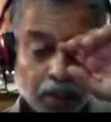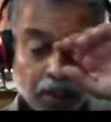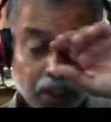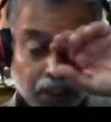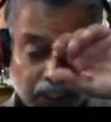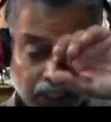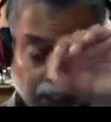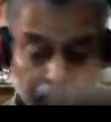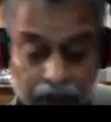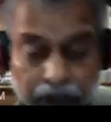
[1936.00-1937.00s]
Anyway,
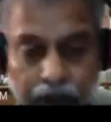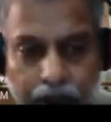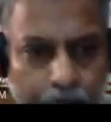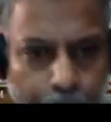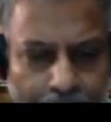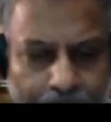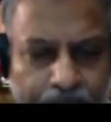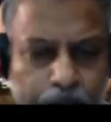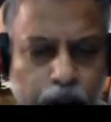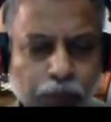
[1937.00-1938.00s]

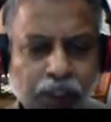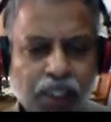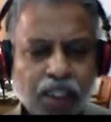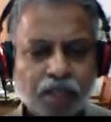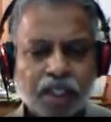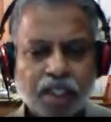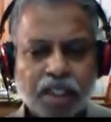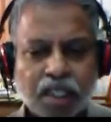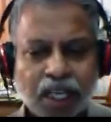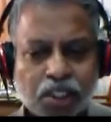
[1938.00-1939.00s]
potentiometer, when it
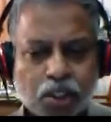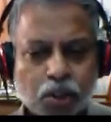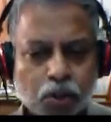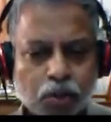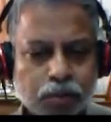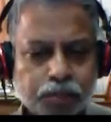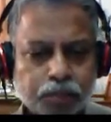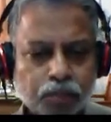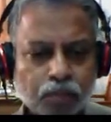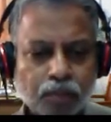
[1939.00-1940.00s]
tries to,
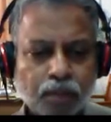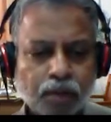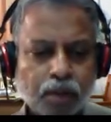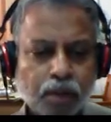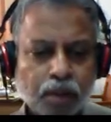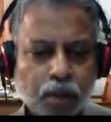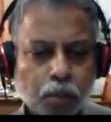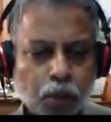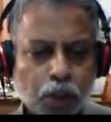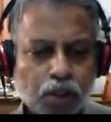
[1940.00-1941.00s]

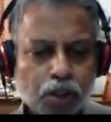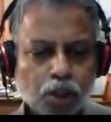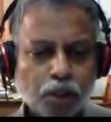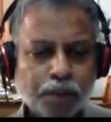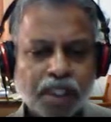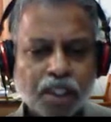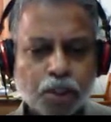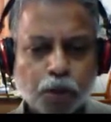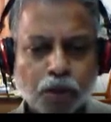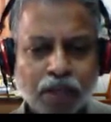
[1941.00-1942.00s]
potentiometers
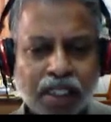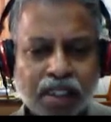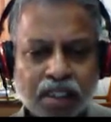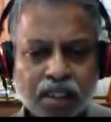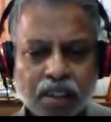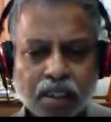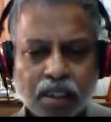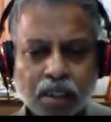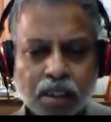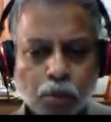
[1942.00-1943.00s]
provide
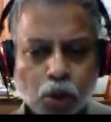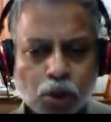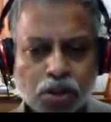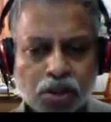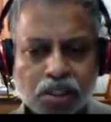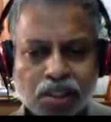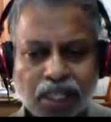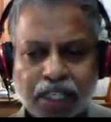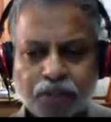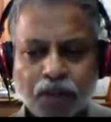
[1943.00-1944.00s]
the most
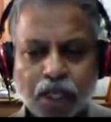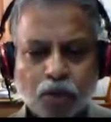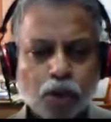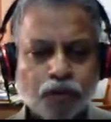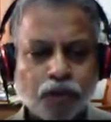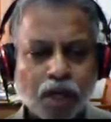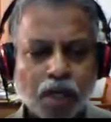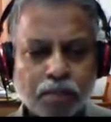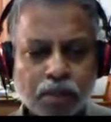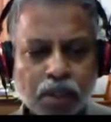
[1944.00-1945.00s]
straightforward
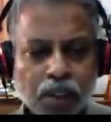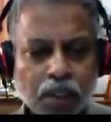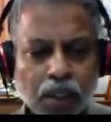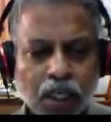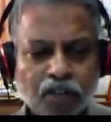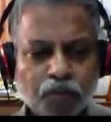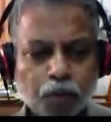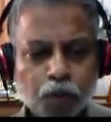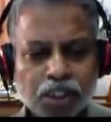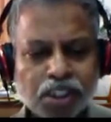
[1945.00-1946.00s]
form of
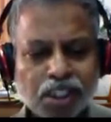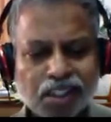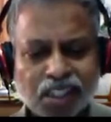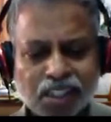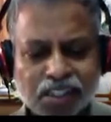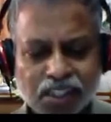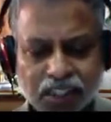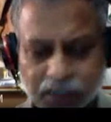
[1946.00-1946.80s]
position sensing.